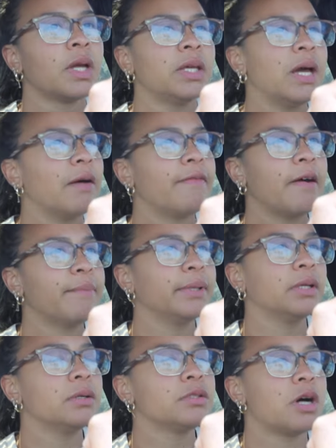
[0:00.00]
yeah, Five
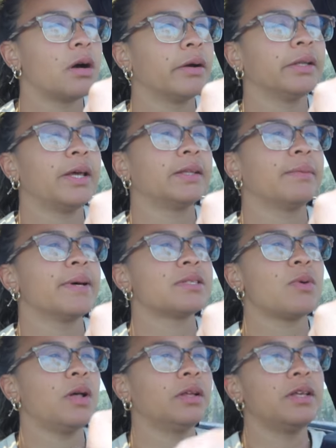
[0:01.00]
Below's aren't like the
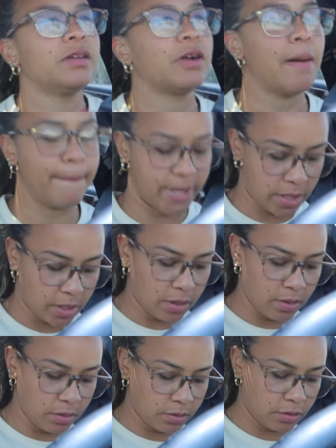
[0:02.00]
best quality. They're not
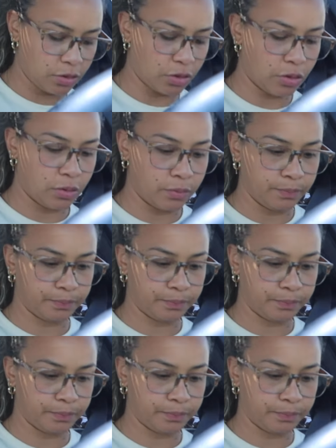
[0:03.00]
big, so